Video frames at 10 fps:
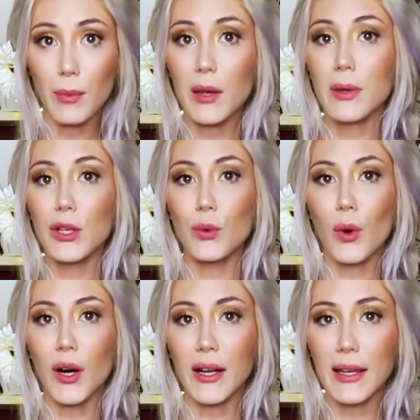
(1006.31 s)
Maybe you
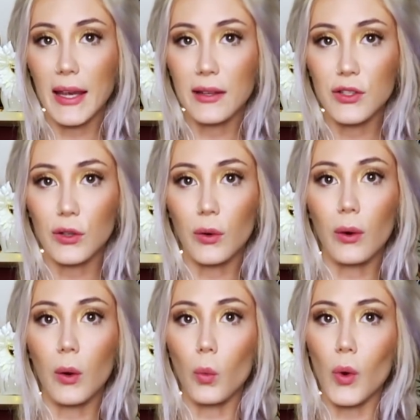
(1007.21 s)
are a Cancer
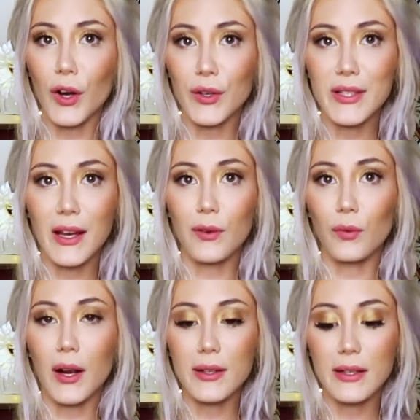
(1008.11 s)
or a water sign
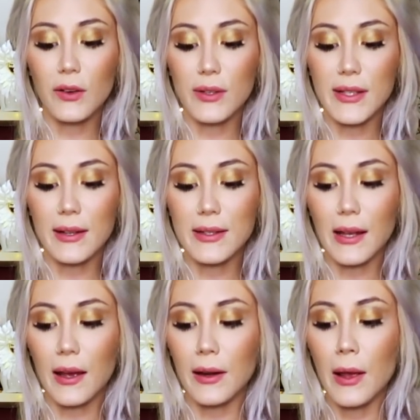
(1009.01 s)
rising or sun
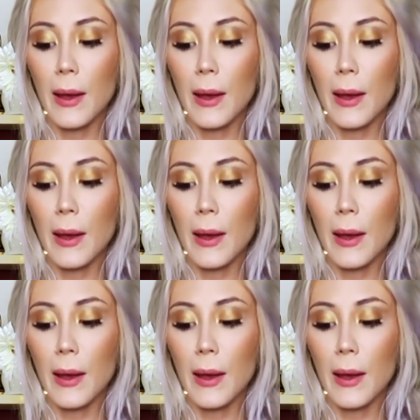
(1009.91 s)
sign,